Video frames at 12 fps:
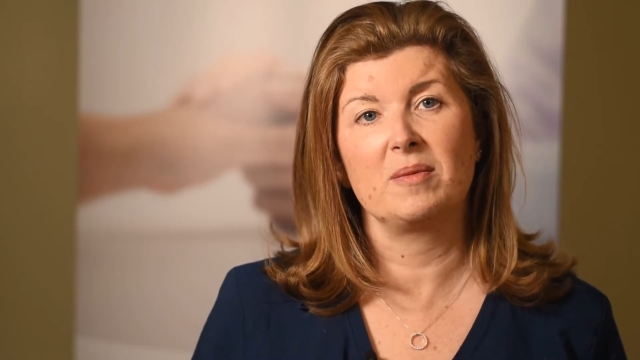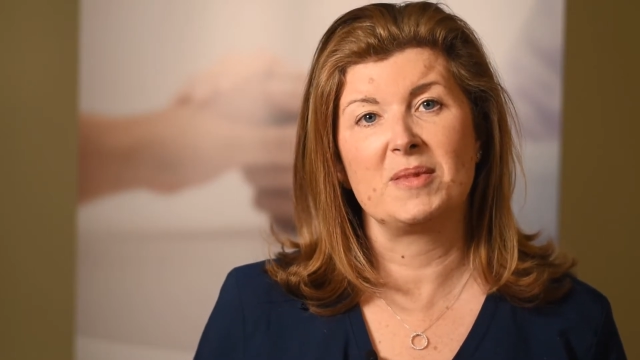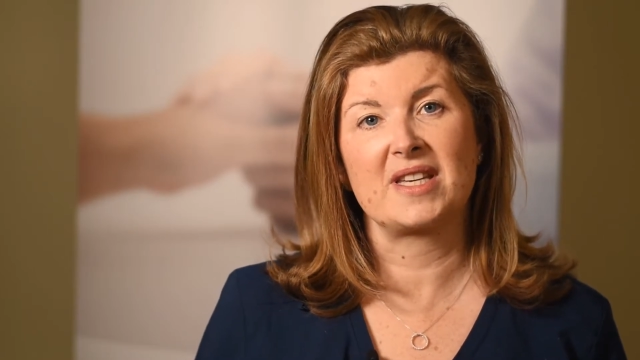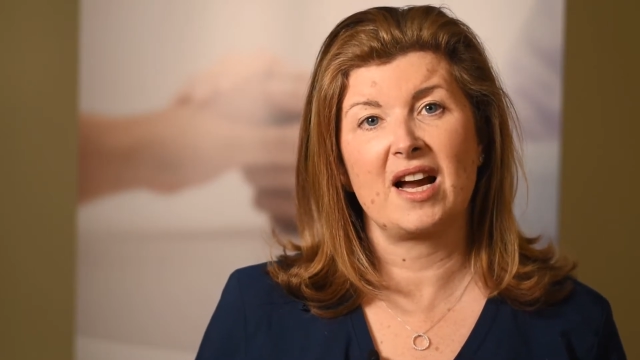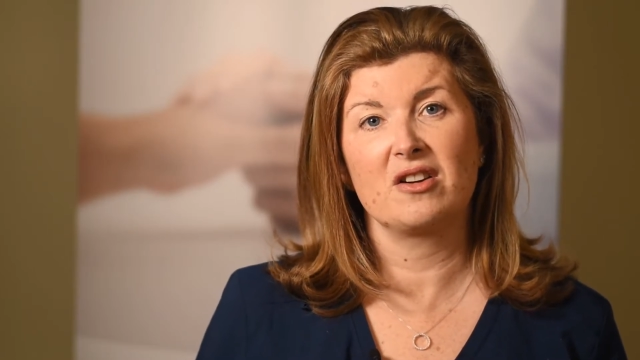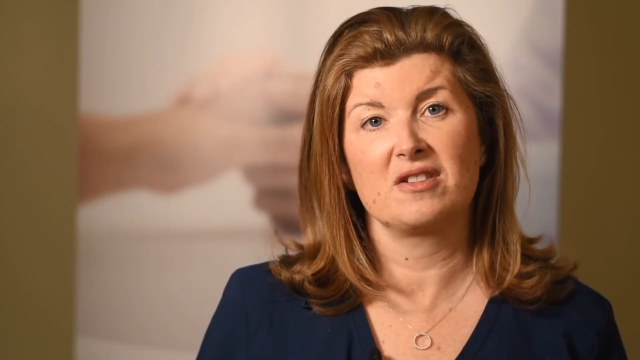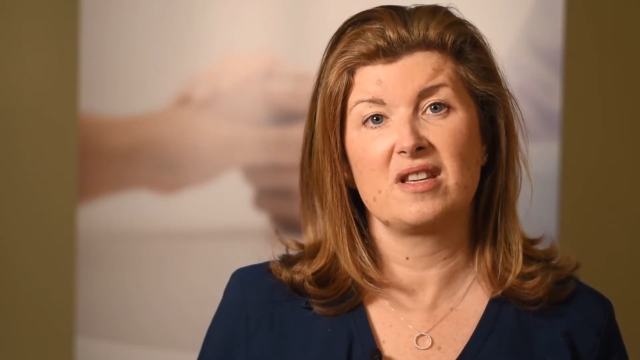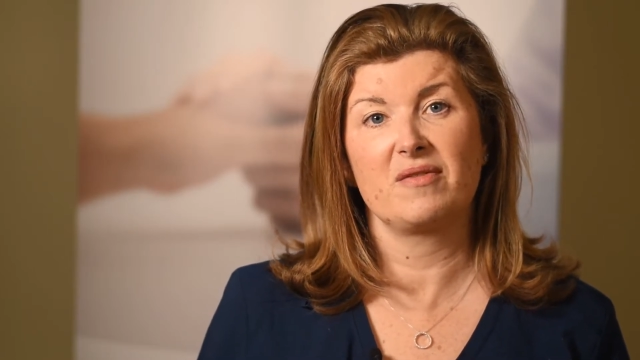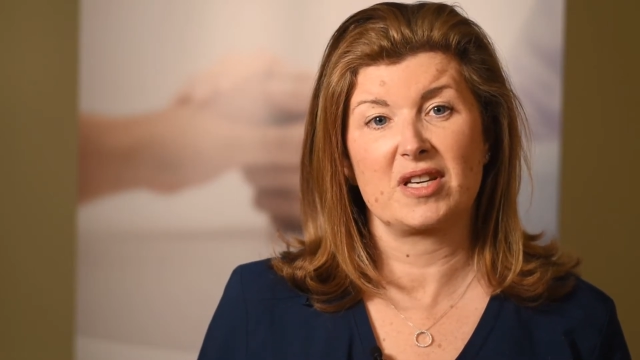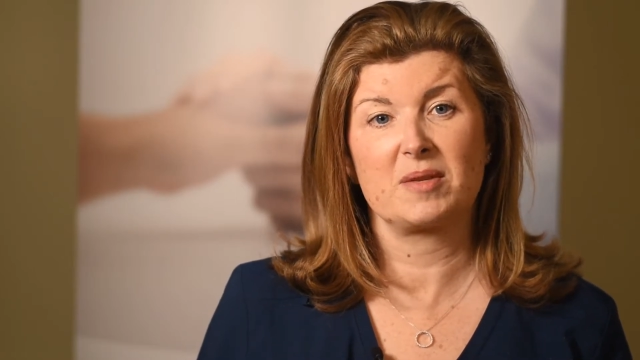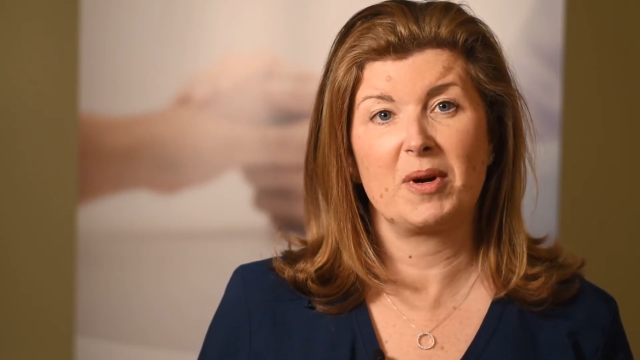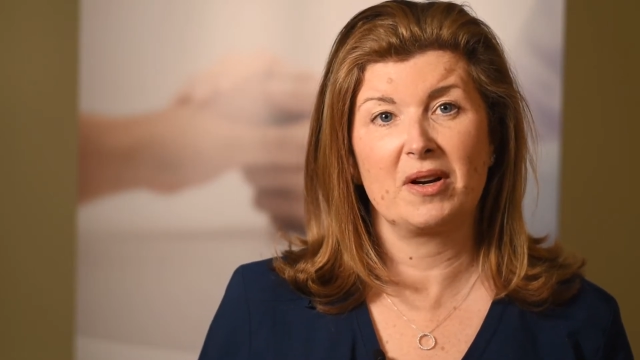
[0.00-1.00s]
miscarriages they've
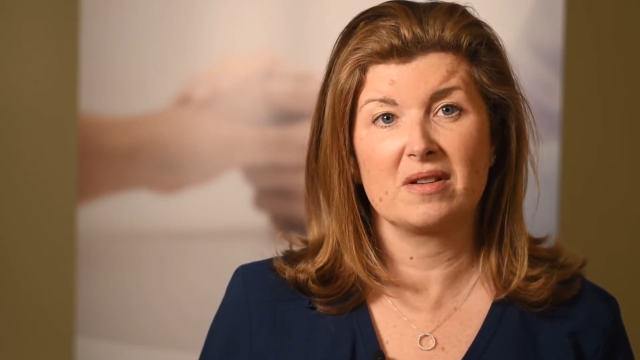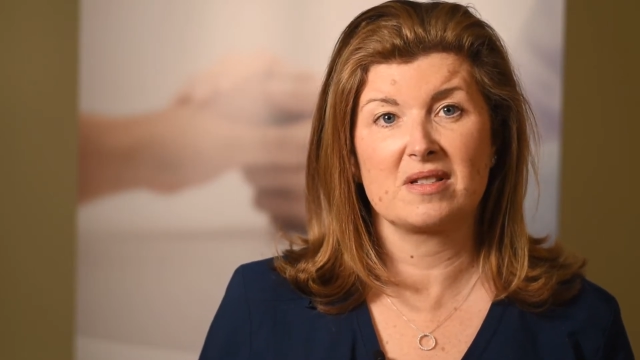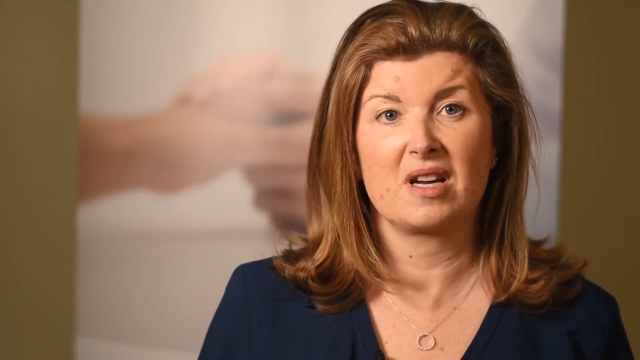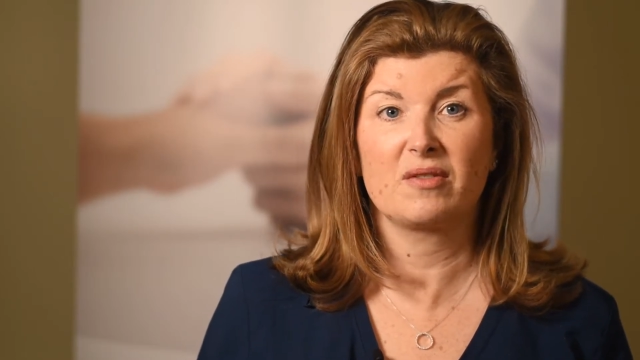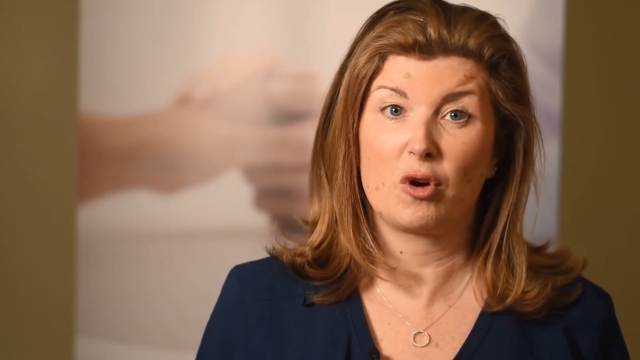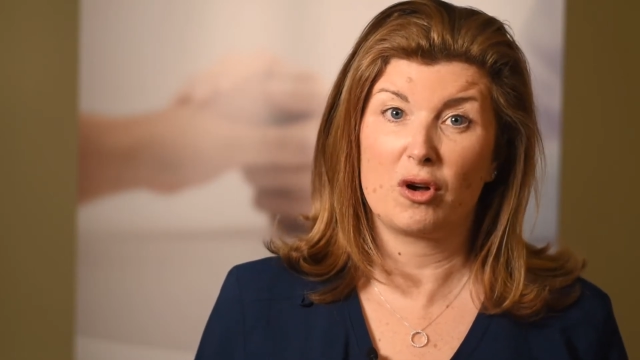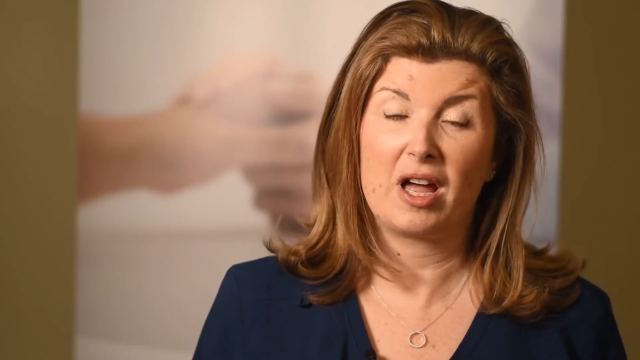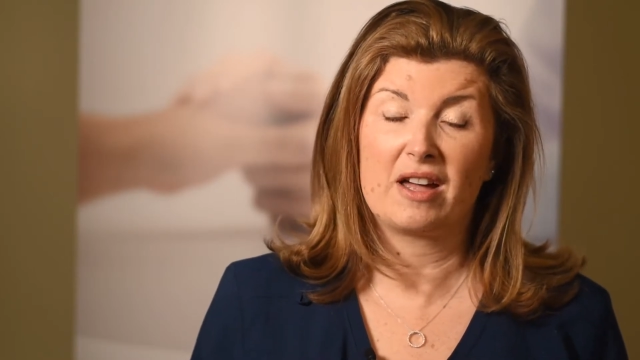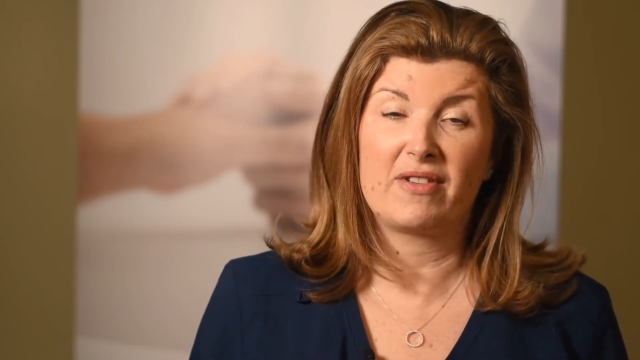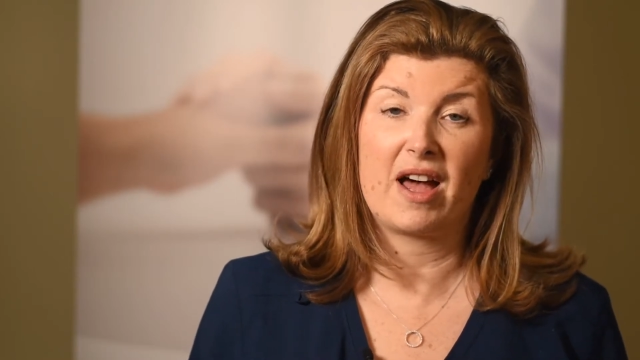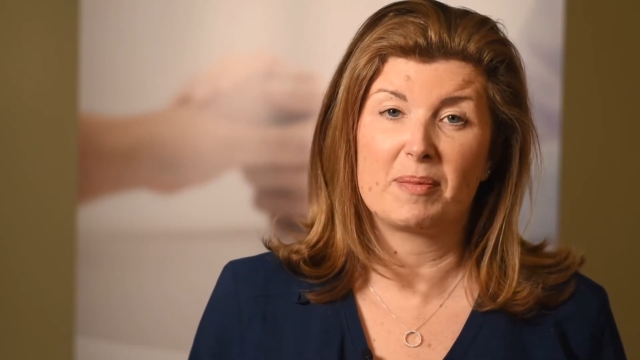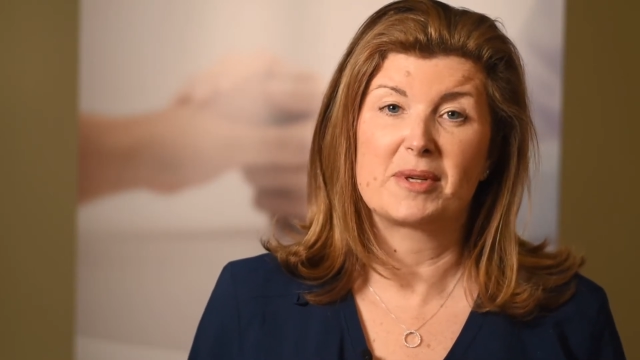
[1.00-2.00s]
experienced have
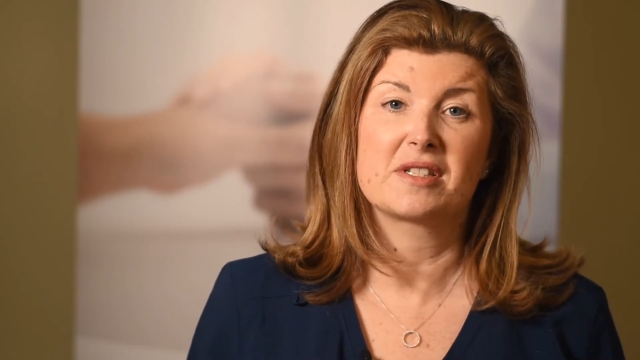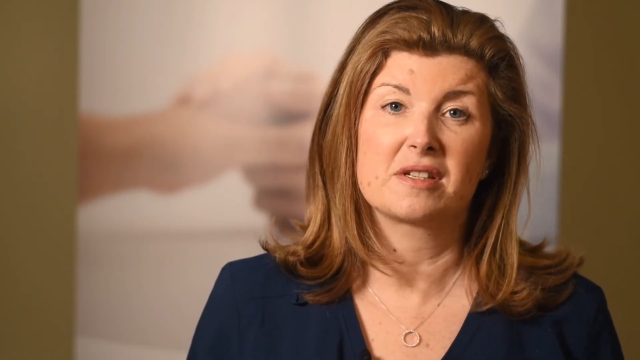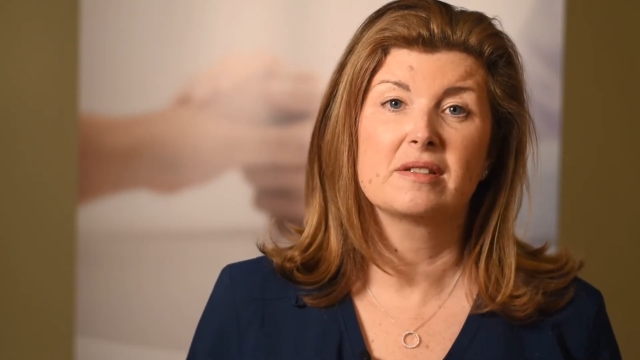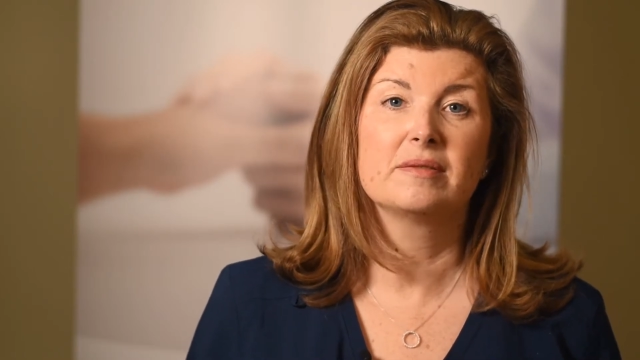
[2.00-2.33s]
happened.